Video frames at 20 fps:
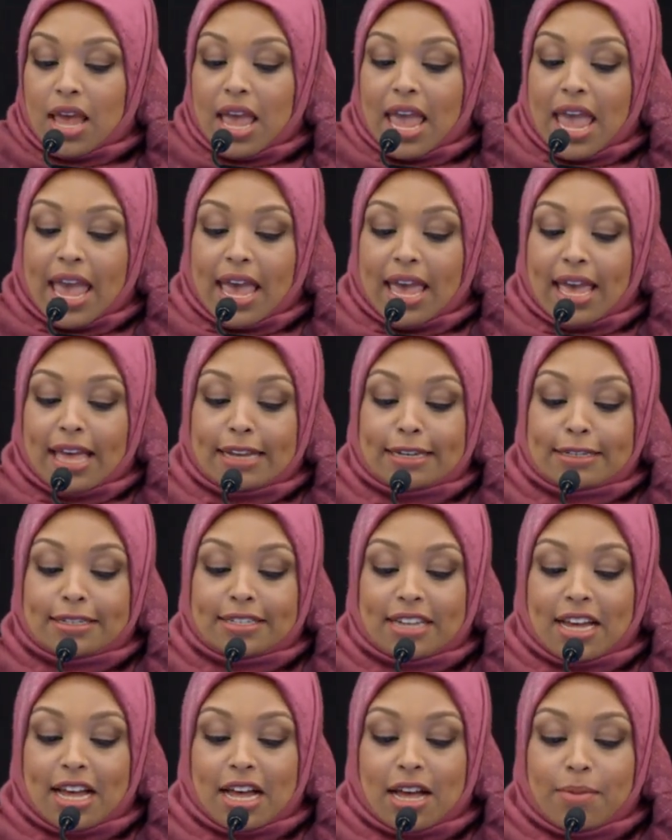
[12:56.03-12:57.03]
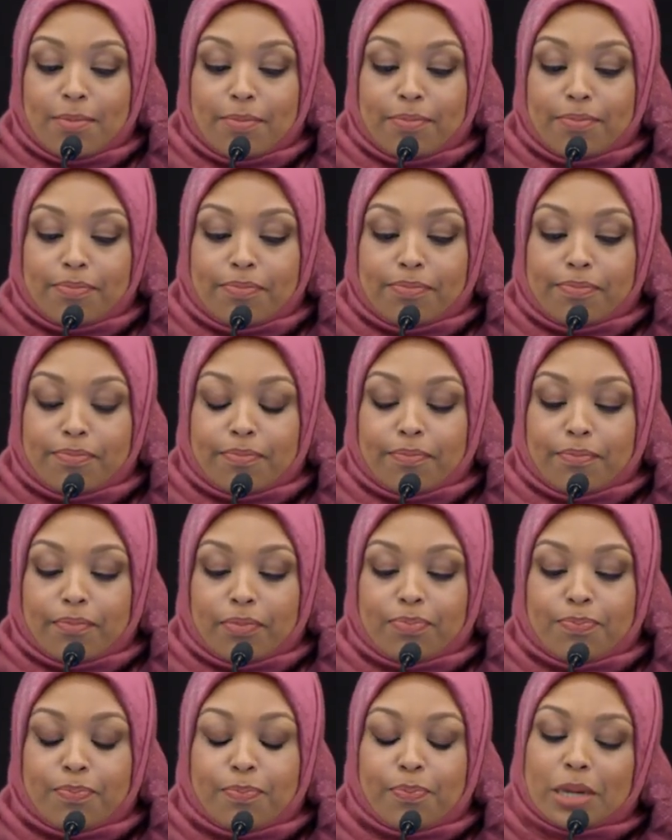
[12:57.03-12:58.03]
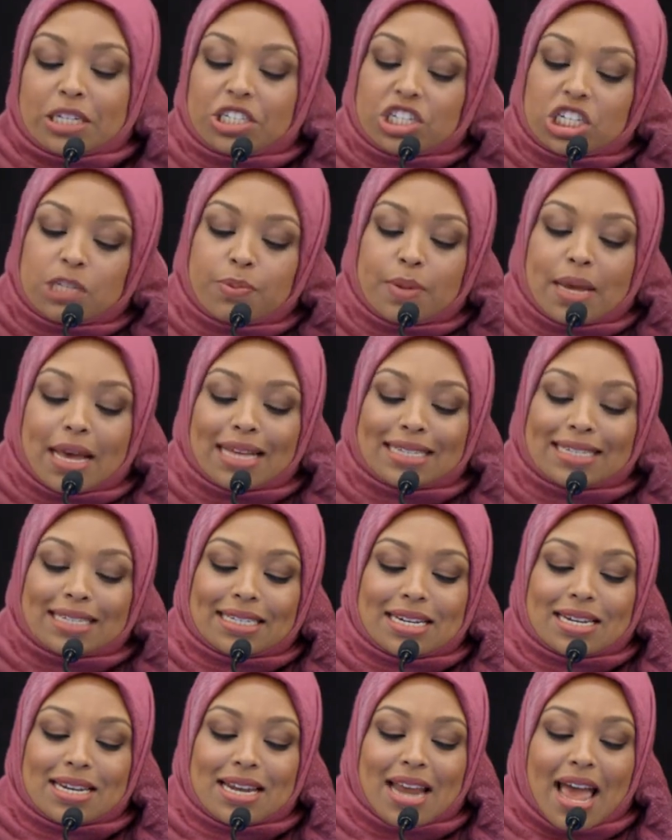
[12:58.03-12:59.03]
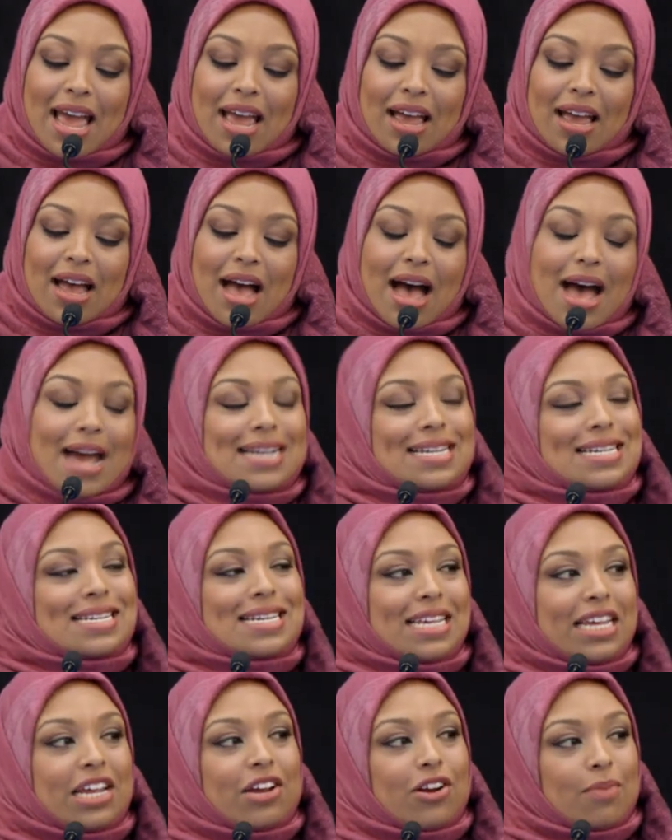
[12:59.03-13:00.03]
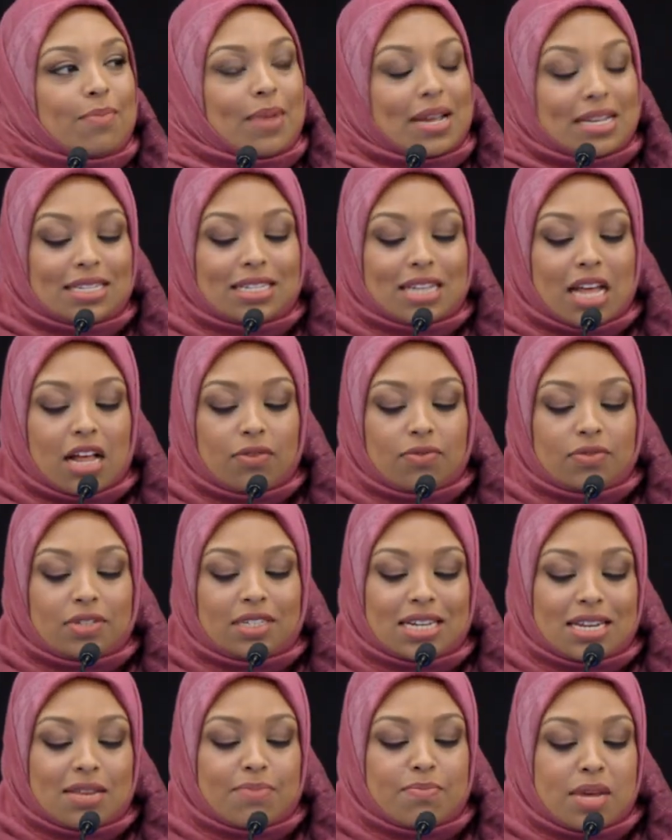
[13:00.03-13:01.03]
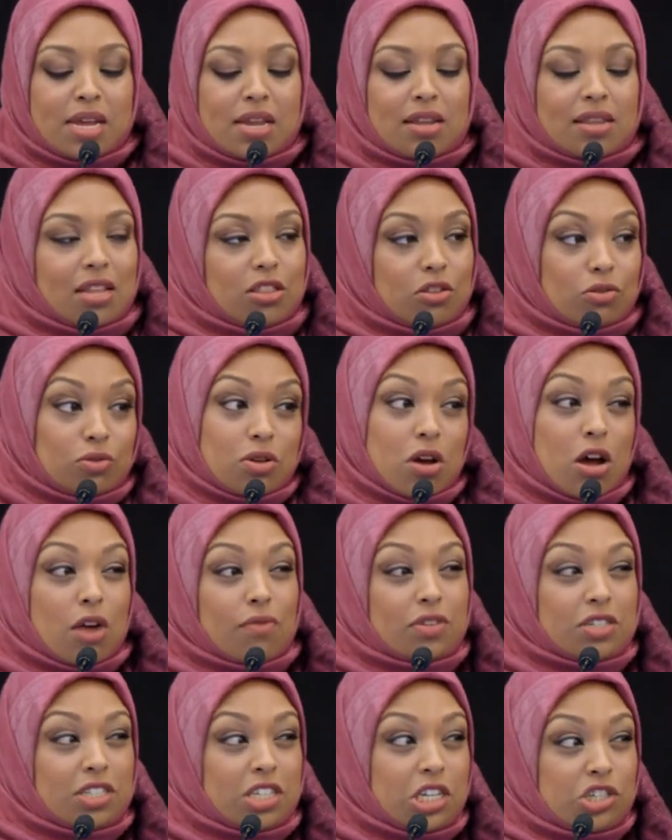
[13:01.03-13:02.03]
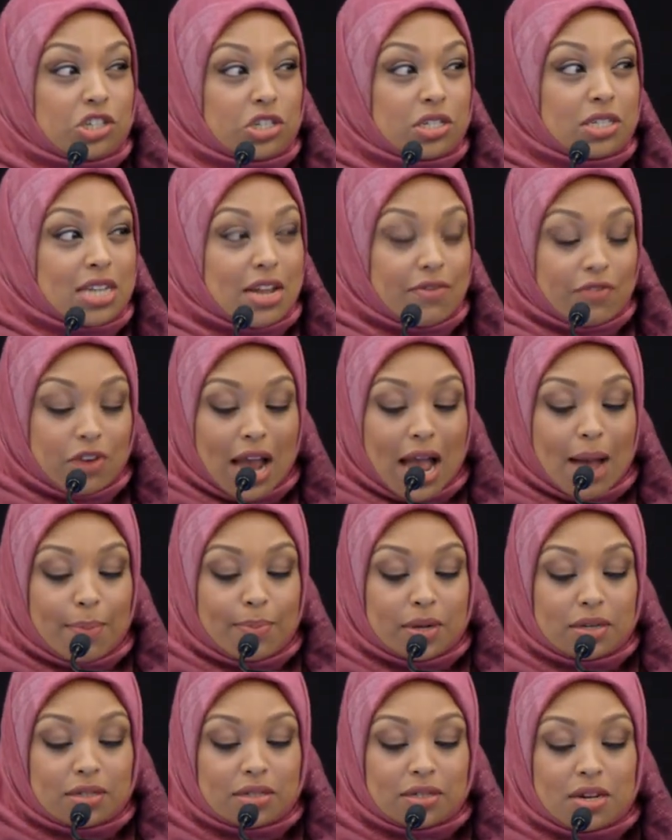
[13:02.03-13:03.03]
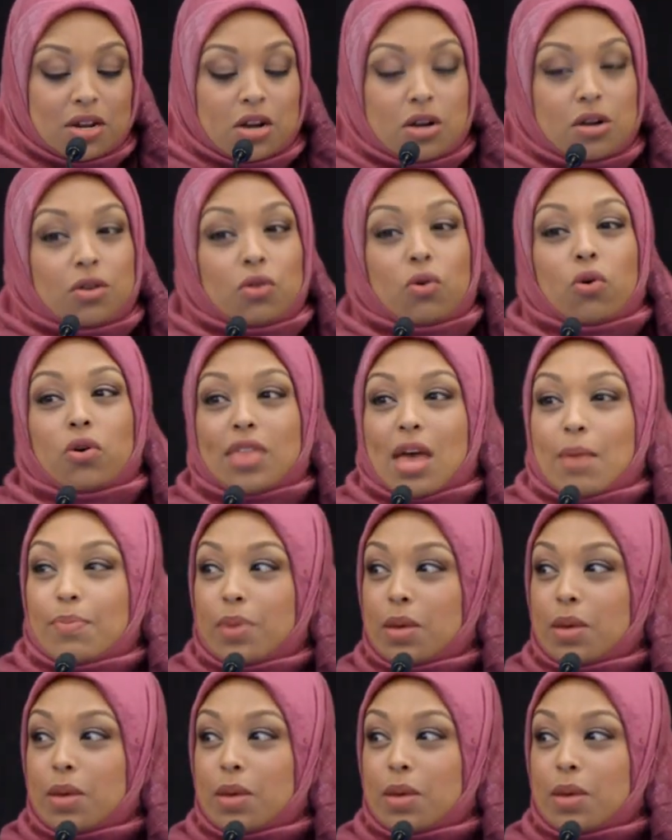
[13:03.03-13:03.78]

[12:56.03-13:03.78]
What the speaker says: And, but just because I didn't hear it myself, didn't mean that those conversations never happened or that